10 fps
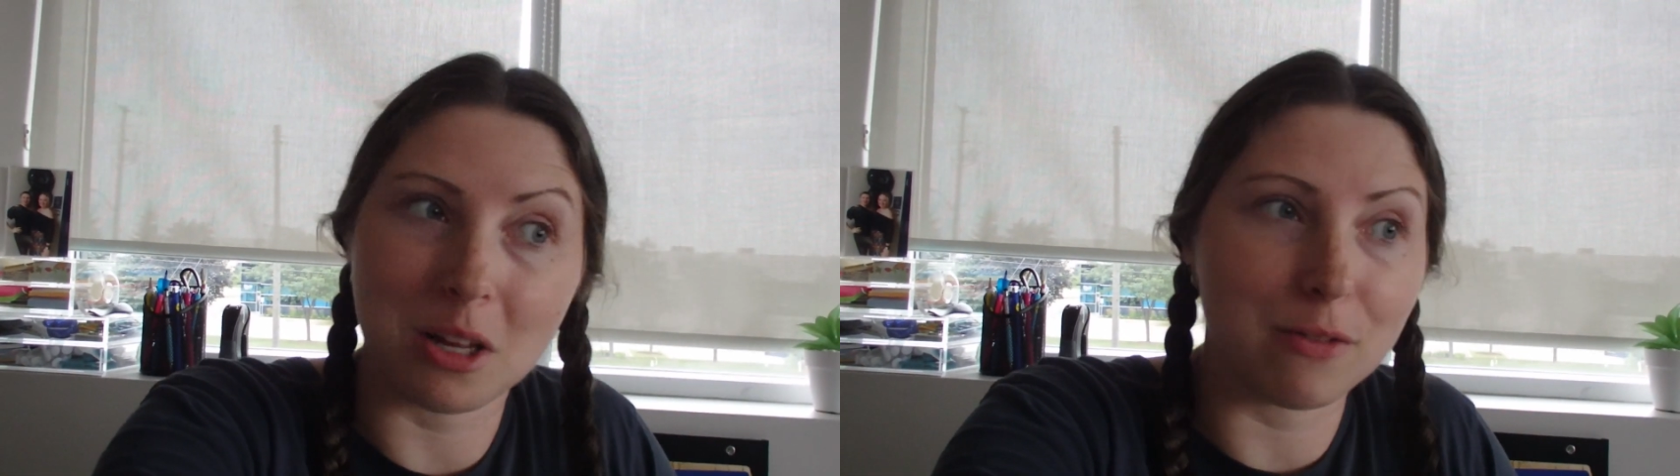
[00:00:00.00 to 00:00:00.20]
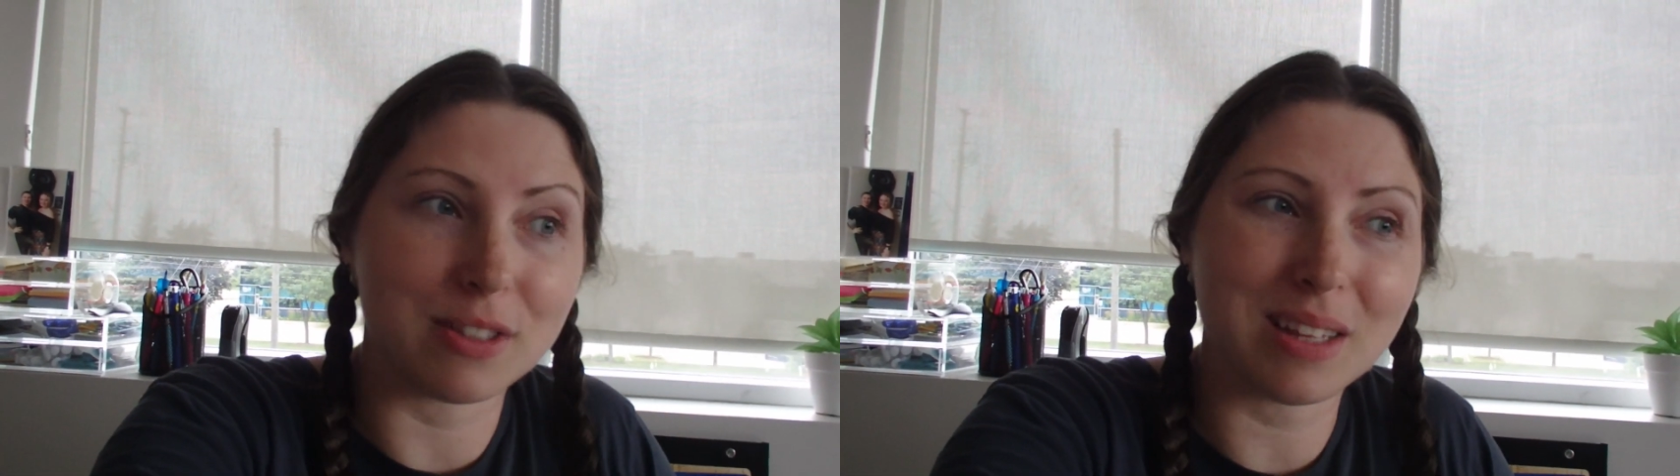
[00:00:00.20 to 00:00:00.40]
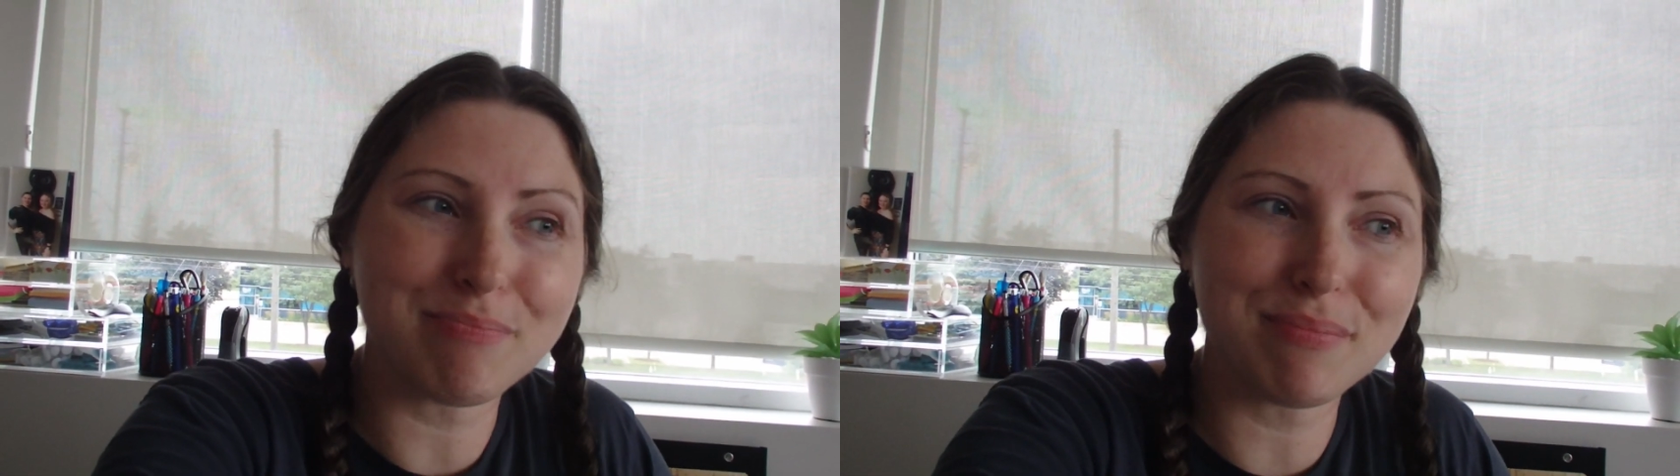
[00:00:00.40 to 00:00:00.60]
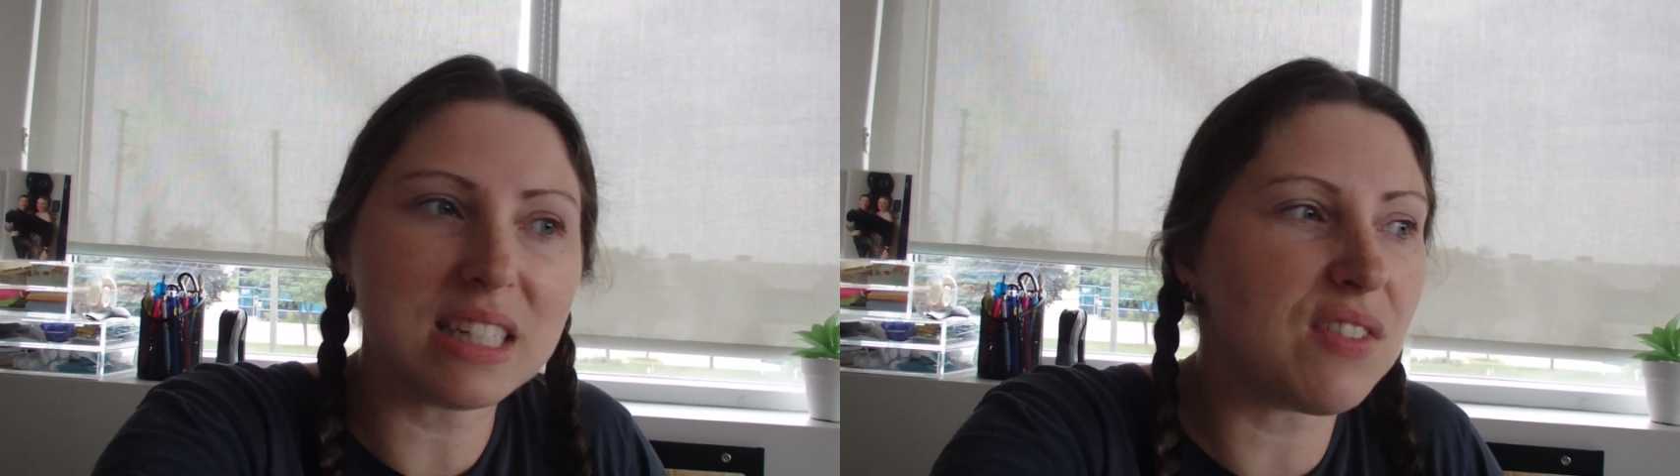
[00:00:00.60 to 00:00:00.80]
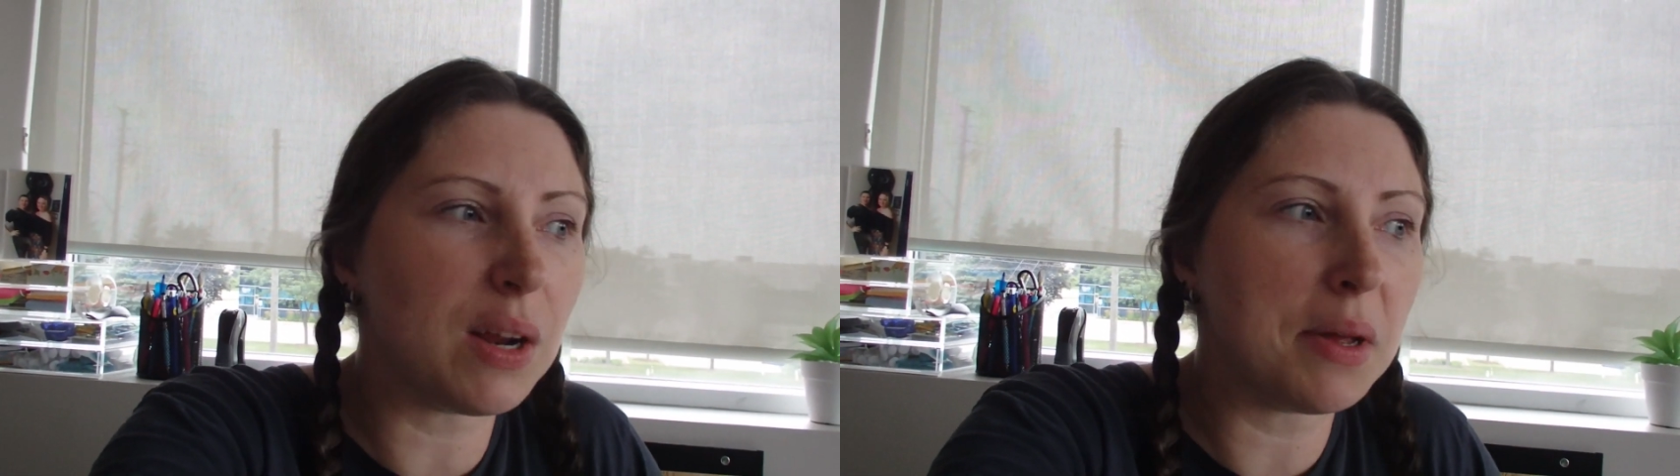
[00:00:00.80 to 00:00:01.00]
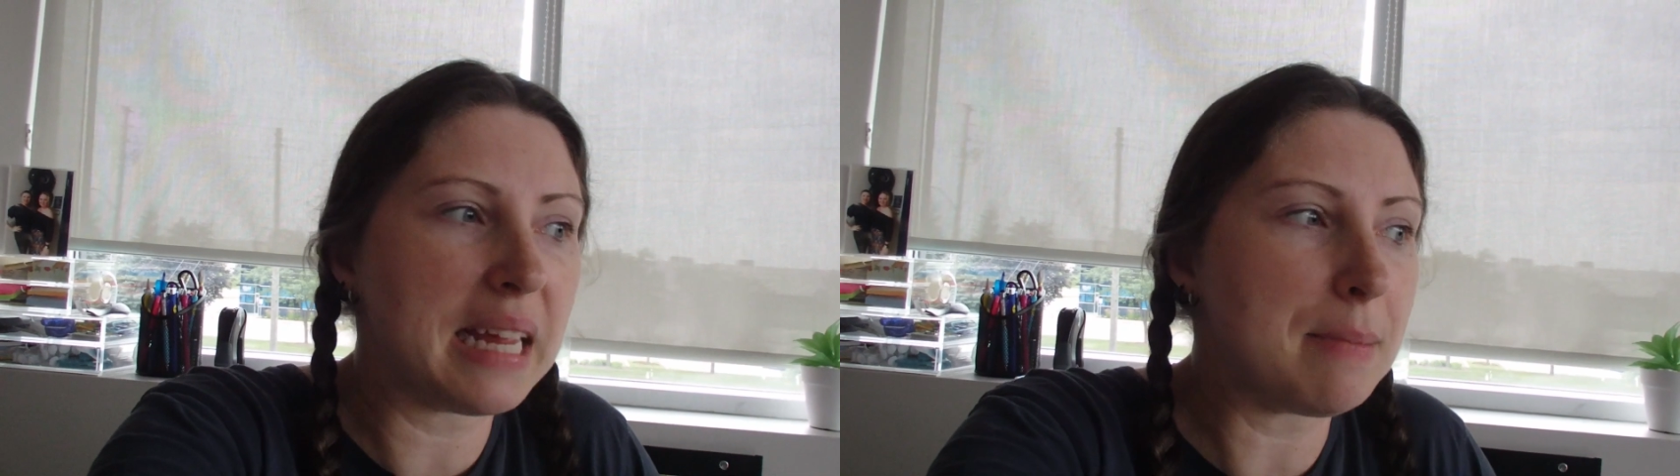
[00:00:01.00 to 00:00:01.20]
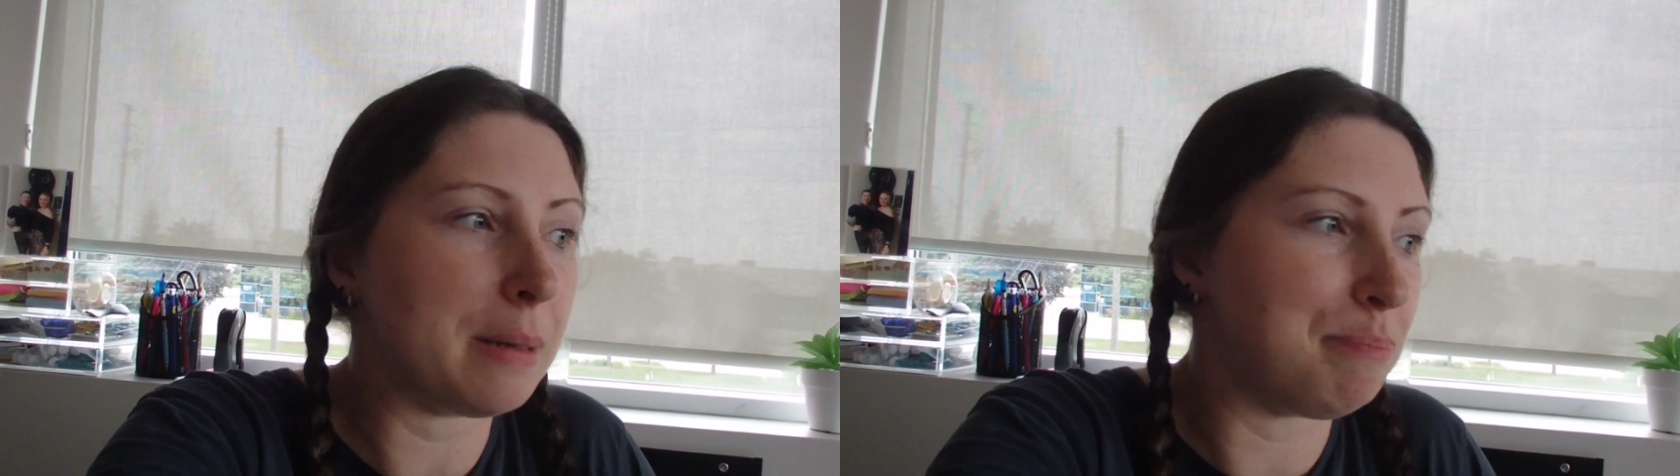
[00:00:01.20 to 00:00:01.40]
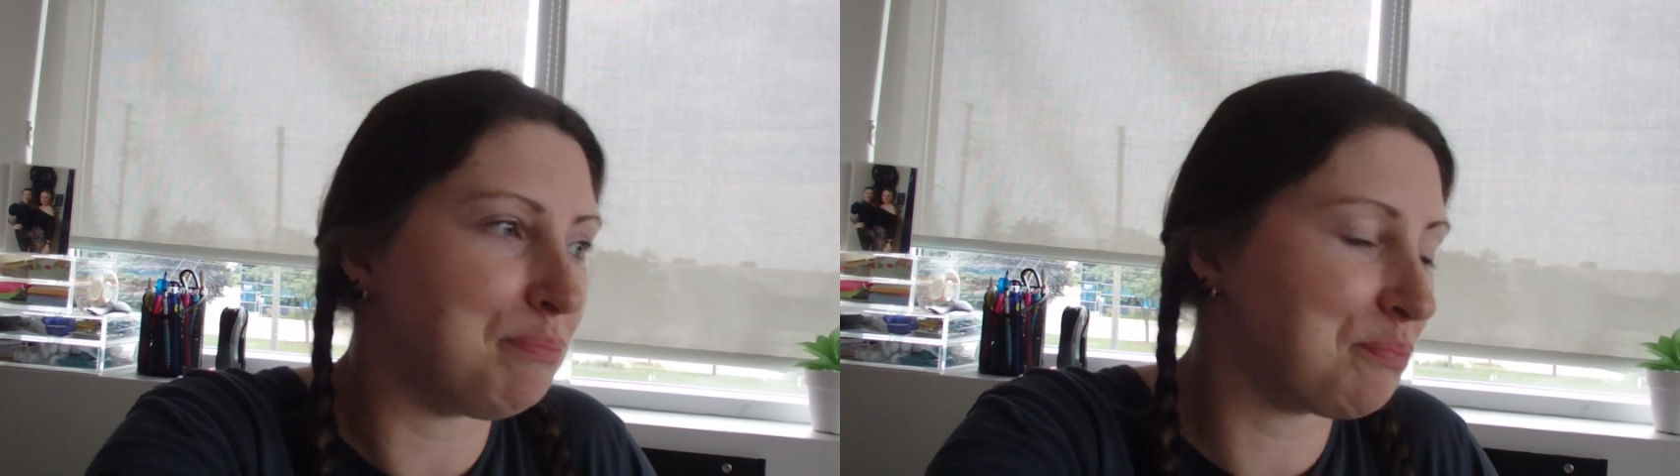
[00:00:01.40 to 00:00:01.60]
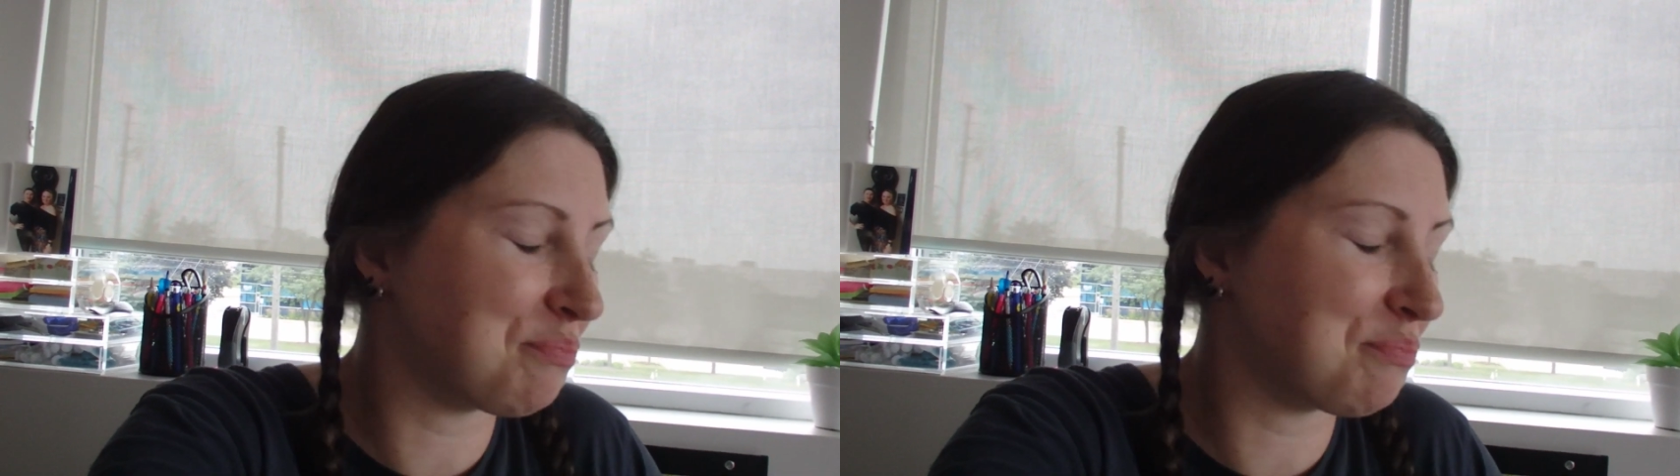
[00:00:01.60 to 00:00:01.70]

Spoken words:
like, let's find a way to keep them.